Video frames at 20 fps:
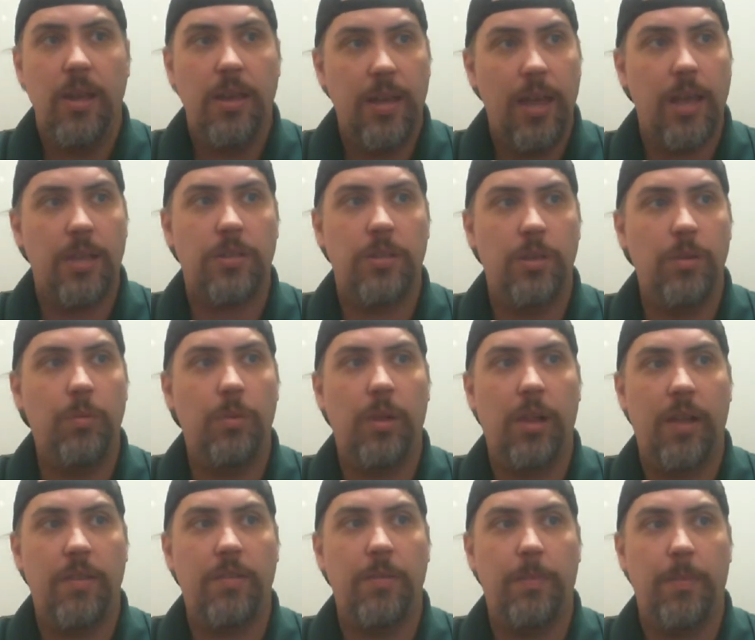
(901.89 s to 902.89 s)
Yes, you will
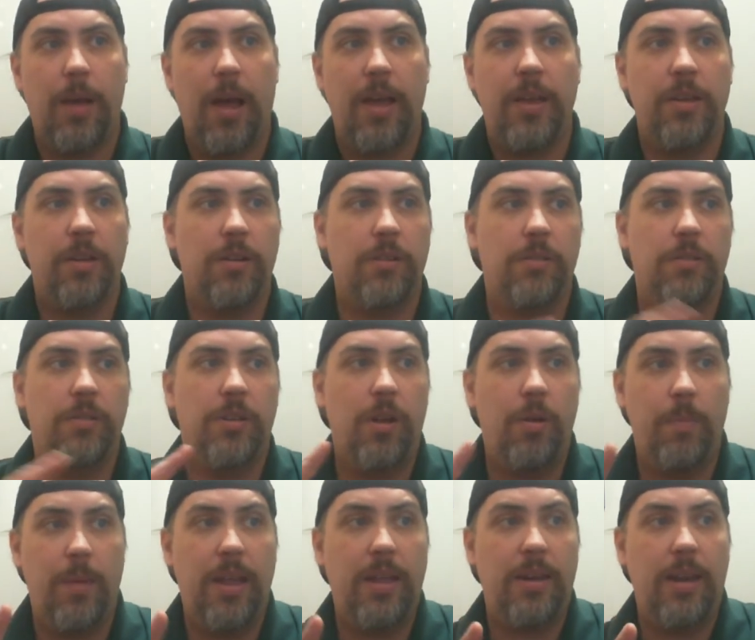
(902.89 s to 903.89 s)
have to buy your
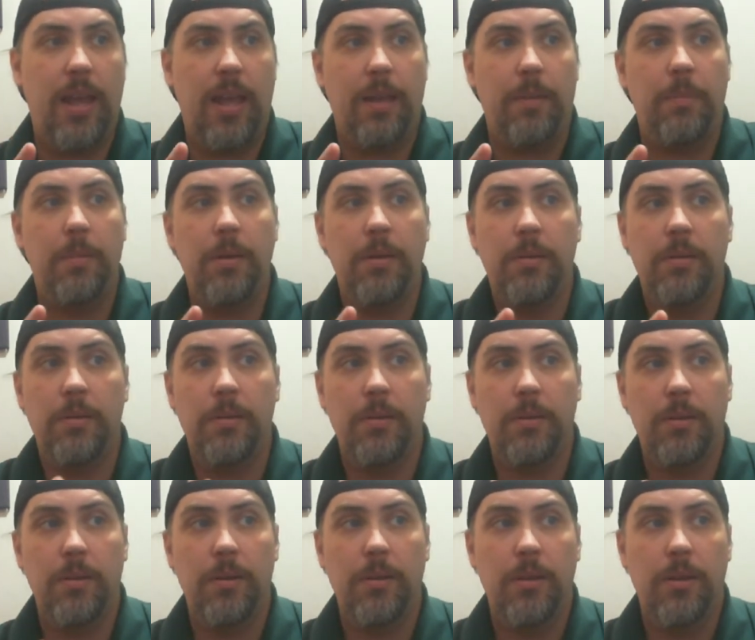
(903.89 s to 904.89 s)
domain name,
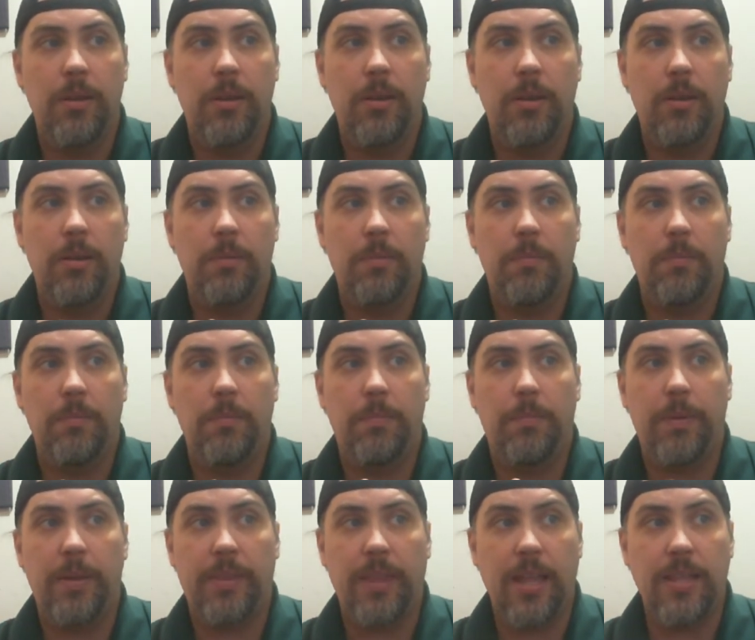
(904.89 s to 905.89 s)

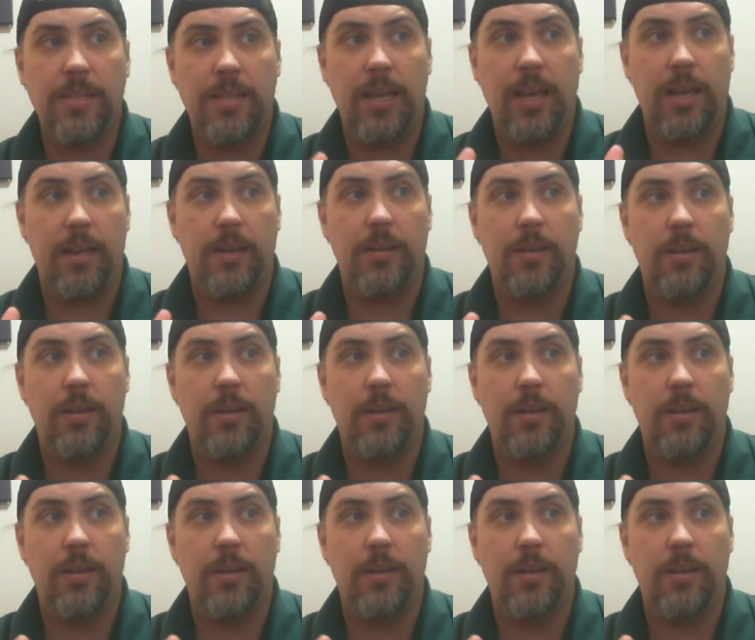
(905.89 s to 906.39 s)
but that's it.